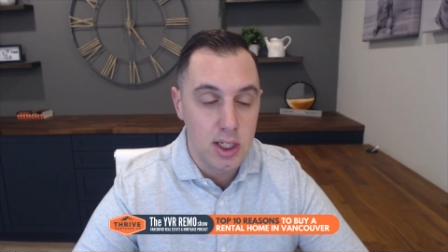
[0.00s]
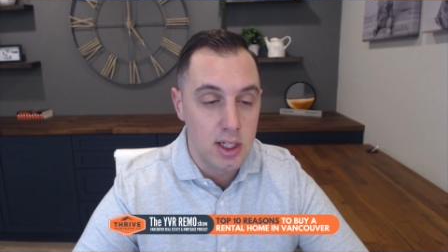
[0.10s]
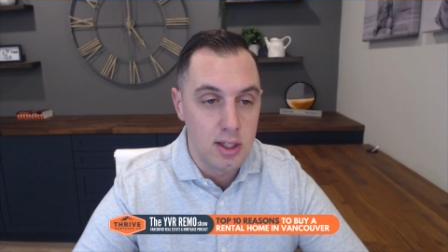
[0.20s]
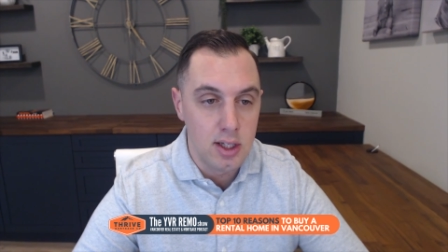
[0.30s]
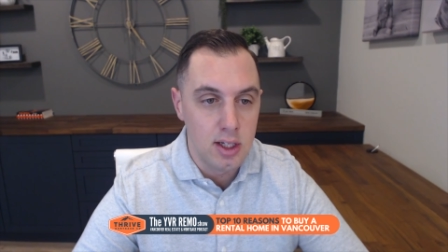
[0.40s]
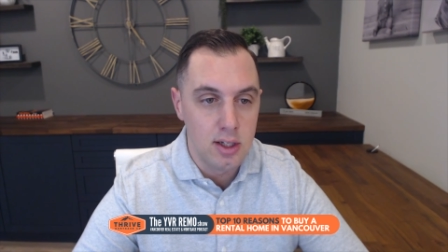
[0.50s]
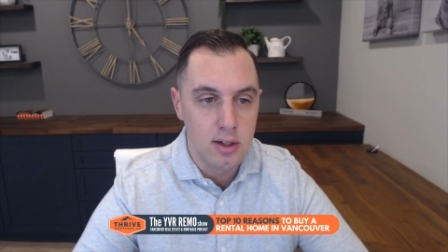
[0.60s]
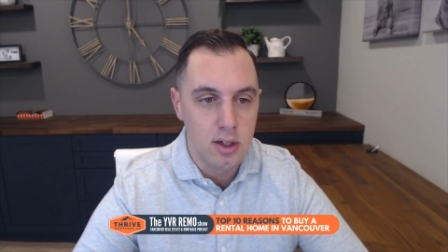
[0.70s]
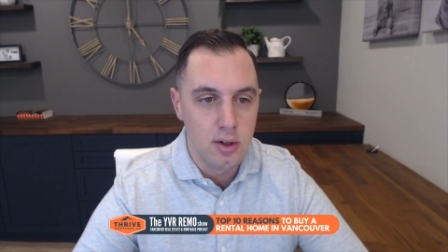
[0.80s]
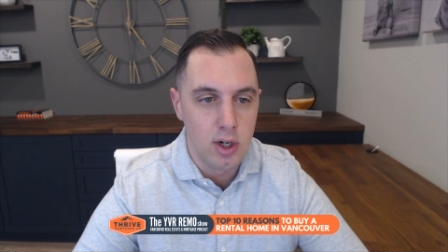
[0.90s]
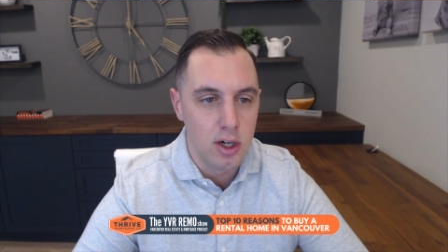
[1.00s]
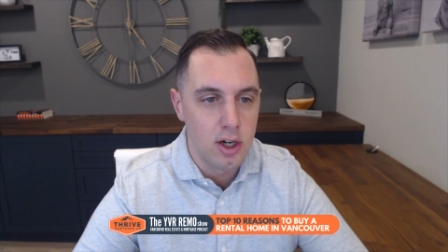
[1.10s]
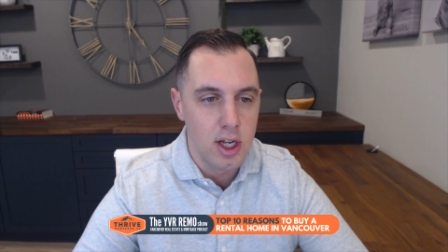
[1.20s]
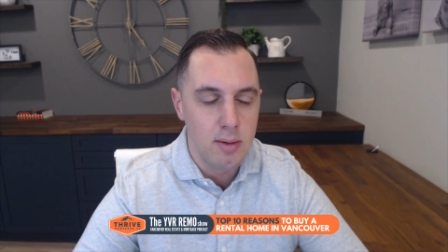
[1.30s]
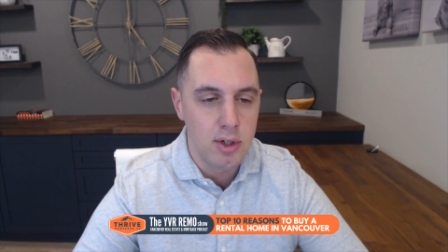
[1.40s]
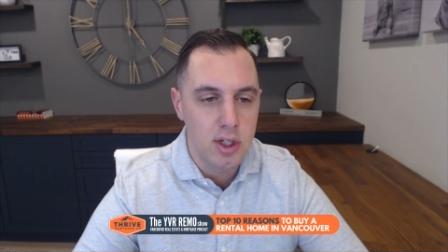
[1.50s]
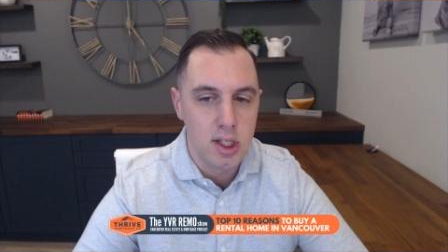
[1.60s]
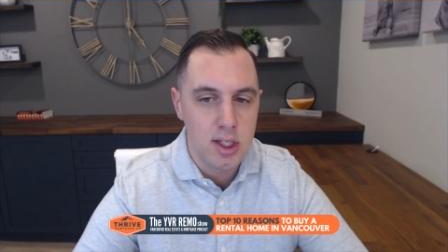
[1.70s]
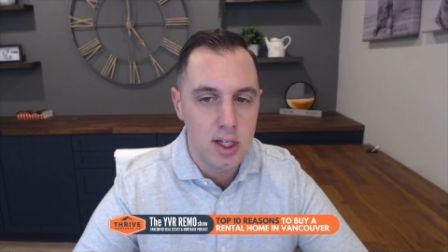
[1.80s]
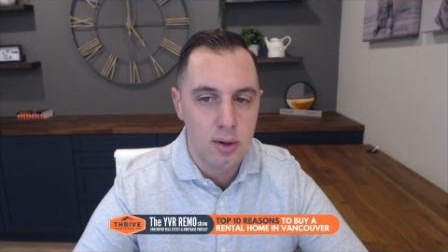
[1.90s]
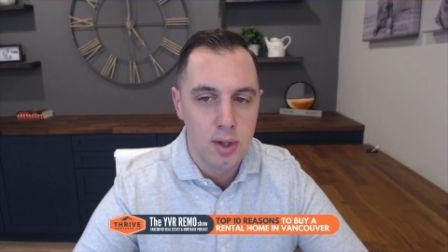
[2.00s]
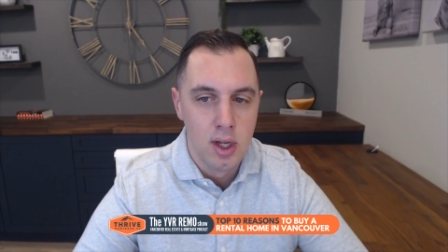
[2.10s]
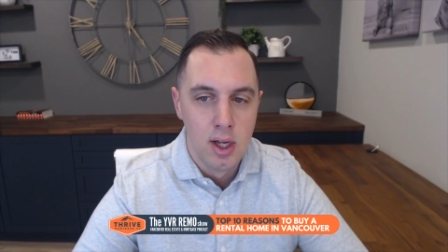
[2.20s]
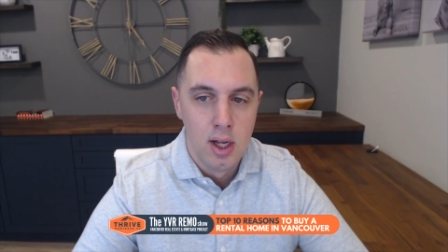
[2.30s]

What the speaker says: in our neighbors to the south,